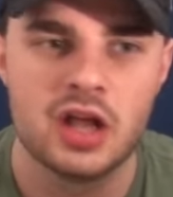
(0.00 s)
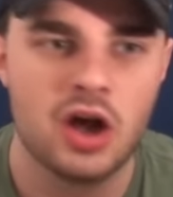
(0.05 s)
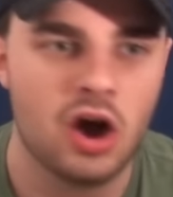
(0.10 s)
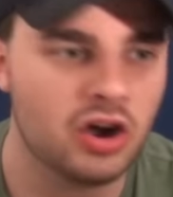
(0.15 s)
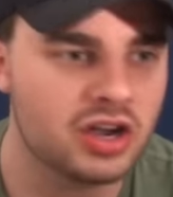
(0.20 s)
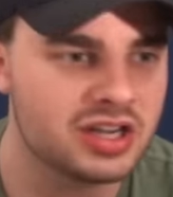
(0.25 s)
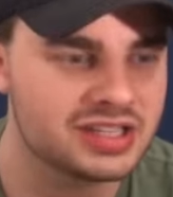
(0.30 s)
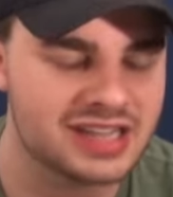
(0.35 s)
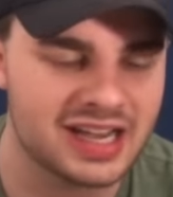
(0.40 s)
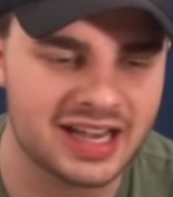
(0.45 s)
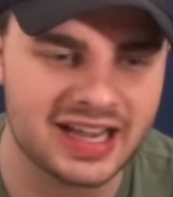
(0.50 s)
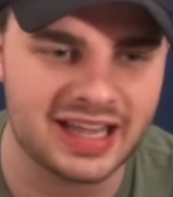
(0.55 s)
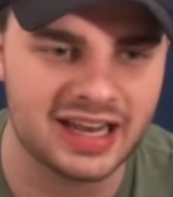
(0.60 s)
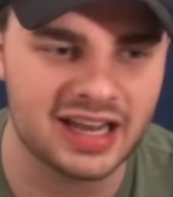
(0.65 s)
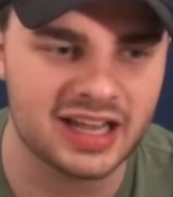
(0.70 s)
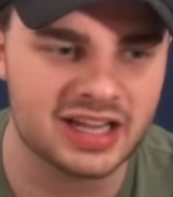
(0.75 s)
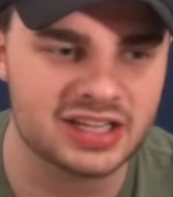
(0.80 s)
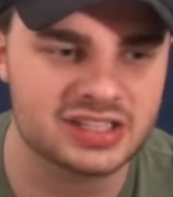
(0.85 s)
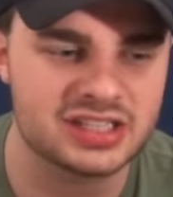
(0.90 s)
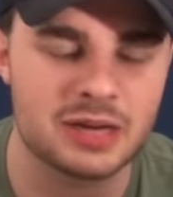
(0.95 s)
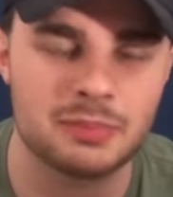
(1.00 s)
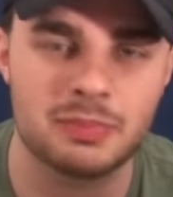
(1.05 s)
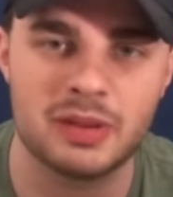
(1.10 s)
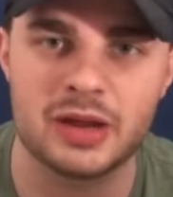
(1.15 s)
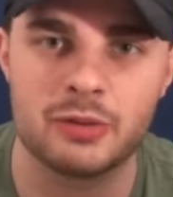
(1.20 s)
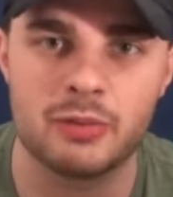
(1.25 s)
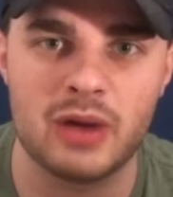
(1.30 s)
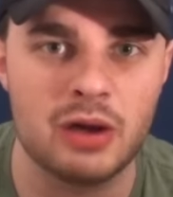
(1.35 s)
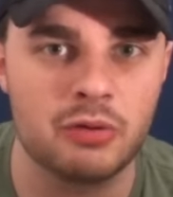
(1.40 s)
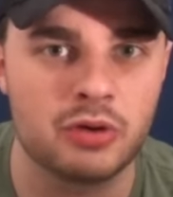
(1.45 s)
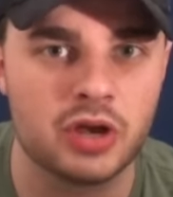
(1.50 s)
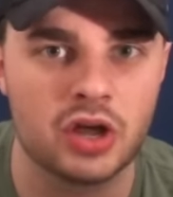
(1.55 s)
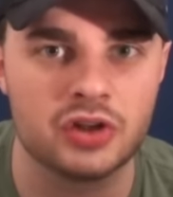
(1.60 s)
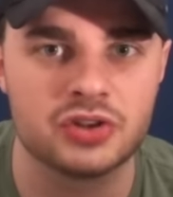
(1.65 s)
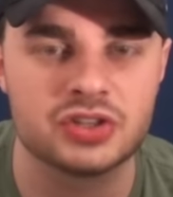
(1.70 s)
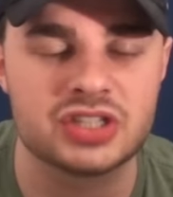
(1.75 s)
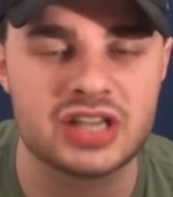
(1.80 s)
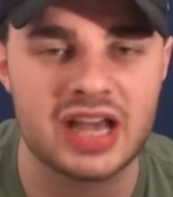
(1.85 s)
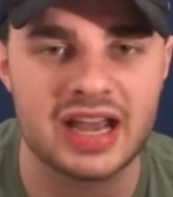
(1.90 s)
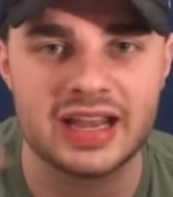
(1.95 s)
Okazaki, like I said, played well.
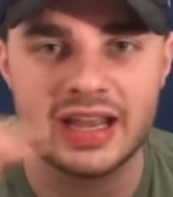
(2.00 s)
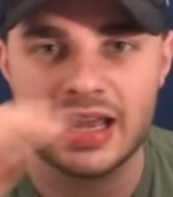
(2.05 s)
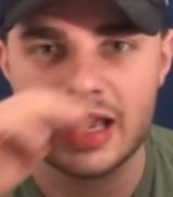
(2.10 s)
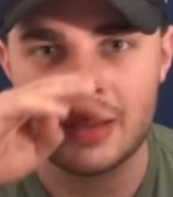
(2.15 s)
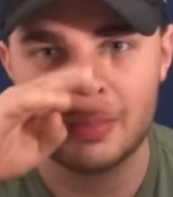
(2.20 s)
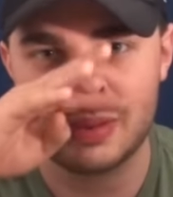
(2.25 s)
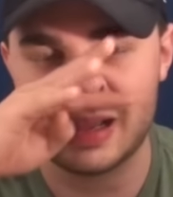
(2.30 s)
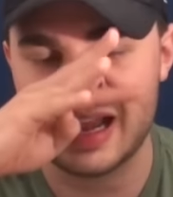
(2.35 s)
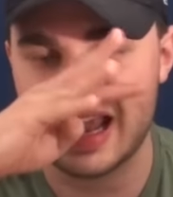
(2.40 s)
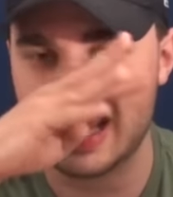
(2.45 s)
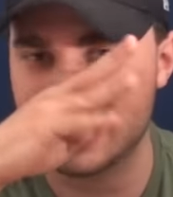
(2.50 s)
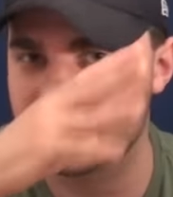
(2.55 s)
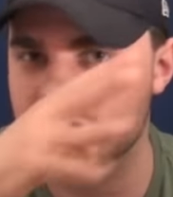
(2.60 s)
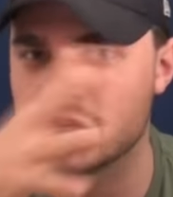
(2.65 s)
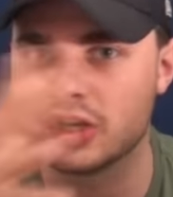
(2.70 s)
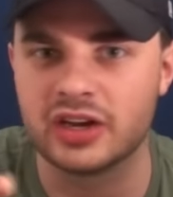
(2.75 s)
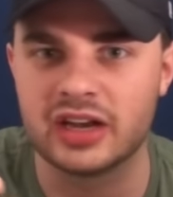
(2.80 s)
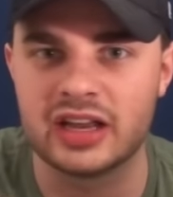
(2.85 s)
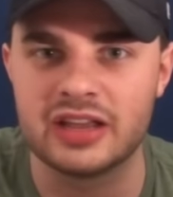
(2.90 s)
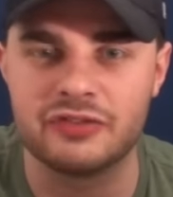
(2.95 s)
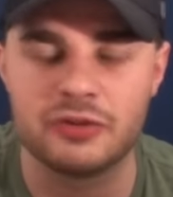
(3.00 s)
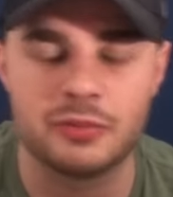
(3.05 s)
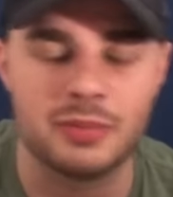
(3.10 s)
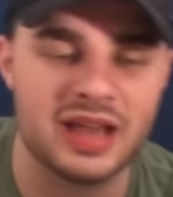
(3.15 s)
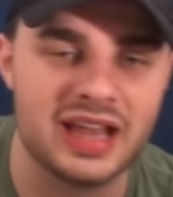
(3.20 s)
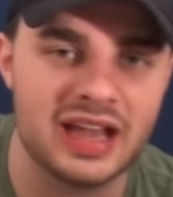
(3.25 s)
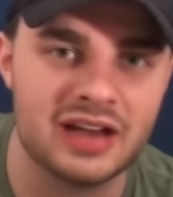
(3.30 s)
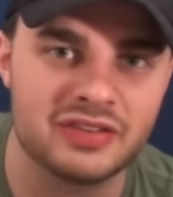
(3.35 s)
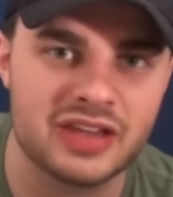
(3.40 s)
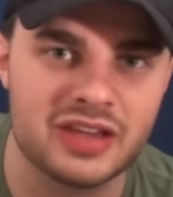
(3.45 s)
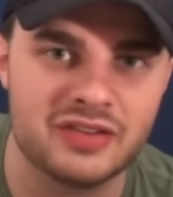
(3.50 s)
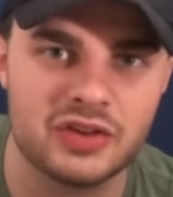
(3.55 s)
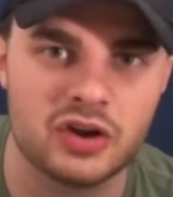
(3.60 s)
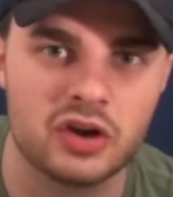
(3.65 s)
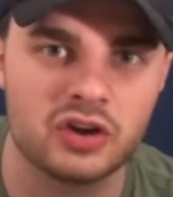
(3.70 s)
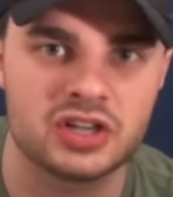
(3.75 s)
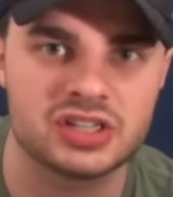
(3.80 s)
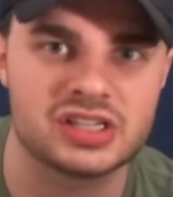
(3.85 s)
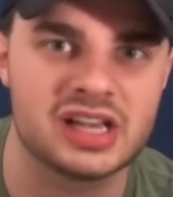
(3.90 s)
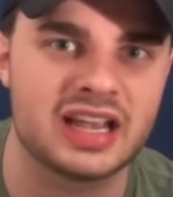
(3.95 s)
Conte played excellently for me. I've given
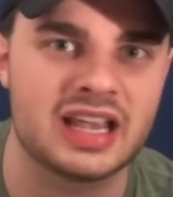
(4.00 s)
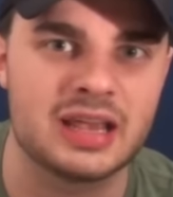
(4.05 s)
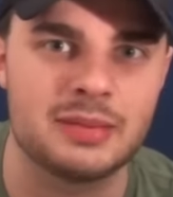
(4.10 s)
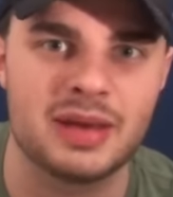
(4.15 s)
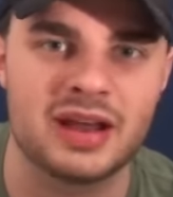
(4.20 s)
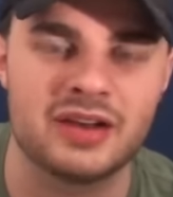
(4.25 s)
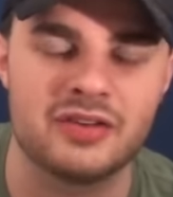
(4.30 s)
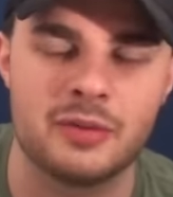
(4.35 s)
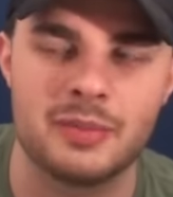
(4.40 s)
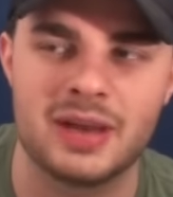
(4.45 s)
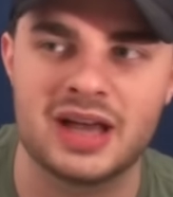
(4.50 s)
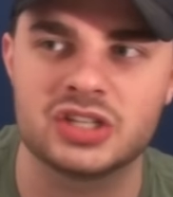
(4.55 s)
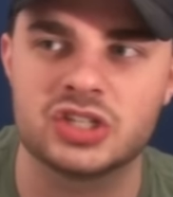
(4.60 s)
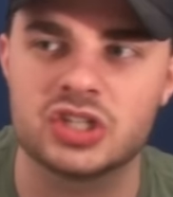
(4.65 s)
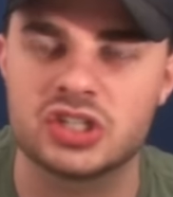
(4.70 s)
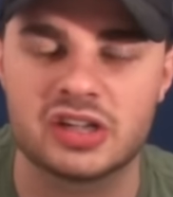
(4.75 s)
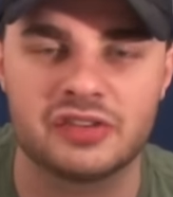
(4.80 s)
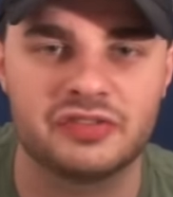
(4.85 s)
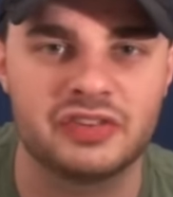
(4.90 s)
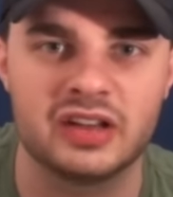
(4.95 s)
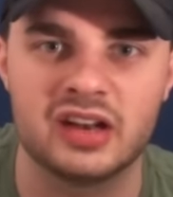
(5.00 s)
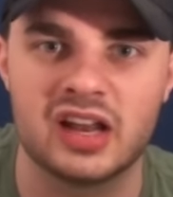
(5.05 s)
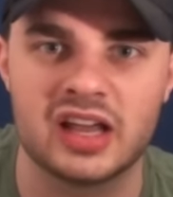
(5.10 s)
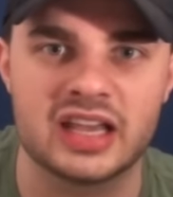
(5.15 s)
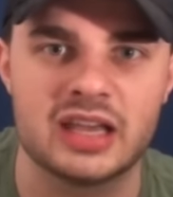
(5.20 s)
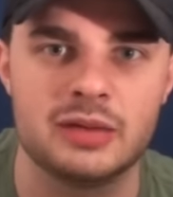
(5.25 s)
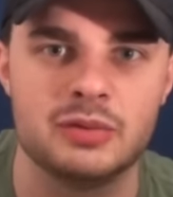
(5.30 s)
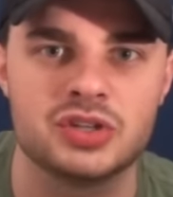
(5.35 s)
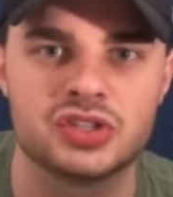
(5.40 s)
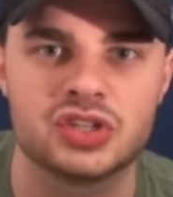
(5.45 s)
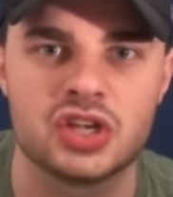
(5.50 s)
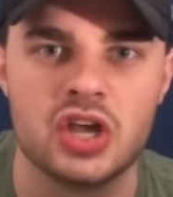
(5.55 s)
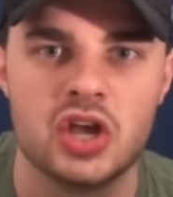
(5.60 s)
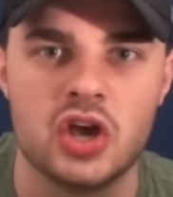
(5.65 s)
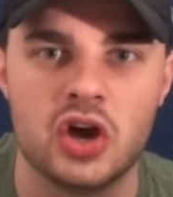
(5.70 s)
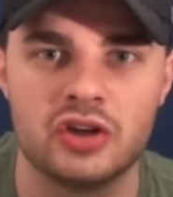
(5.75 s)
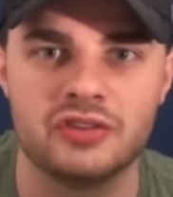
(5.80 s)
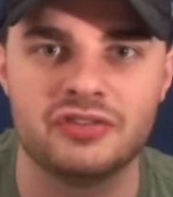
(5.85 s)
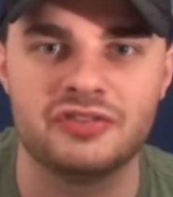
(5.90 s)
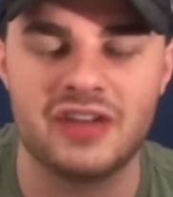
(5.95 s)
Okazaki man of a match because I feel like he was
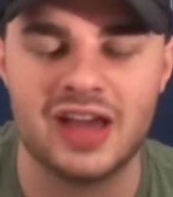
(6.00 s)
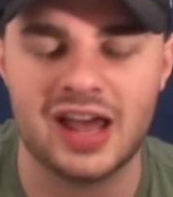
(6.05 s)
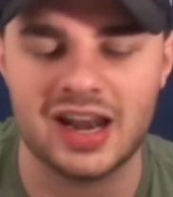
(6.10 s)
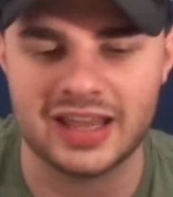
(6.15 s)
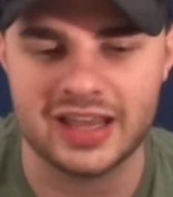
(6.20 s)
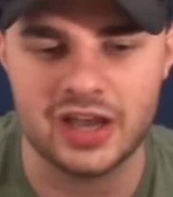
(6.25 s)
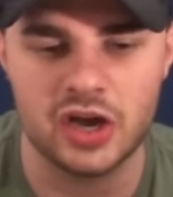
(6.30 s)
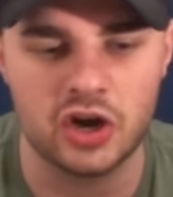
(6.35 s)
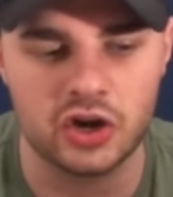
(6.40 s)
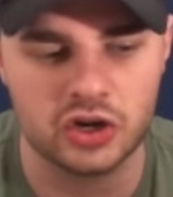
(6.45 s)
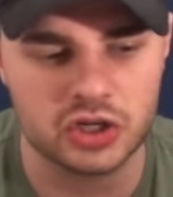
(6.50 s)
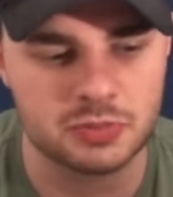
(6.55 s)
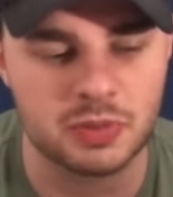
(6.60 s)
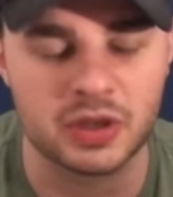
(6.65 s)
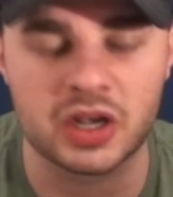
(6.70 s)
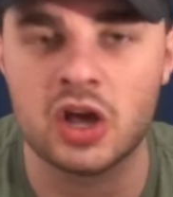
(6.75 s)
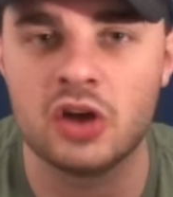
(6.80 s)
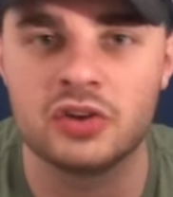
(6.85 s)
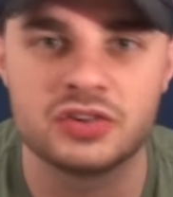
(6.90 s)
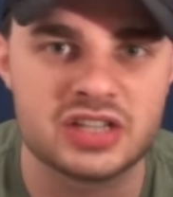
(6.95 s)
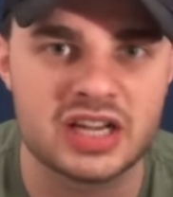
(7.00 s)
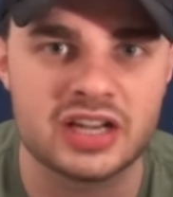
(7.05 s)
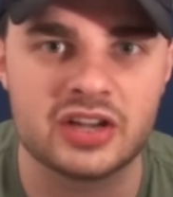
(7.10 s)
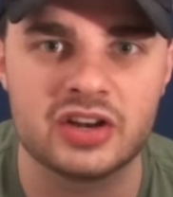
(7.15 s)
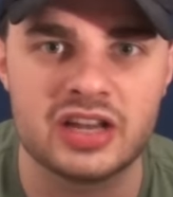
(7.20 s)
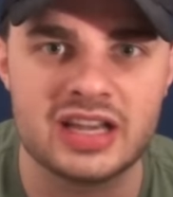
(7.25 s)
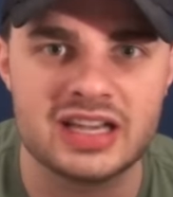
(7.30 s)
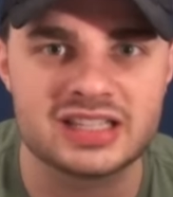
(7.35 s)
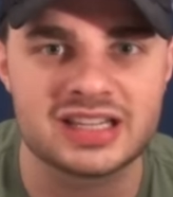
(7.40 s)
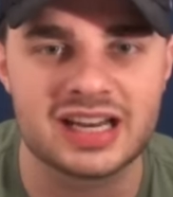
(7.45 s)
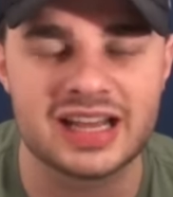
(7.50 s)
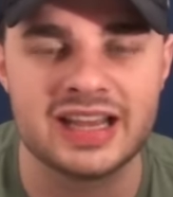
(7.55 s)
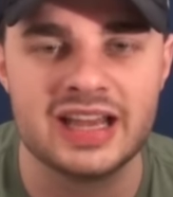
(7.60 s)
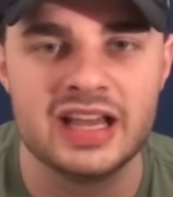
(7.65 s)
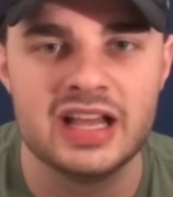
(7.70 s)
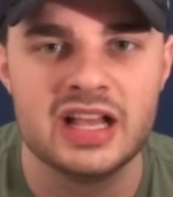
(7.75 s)
unfairly hooked, but Conte could easily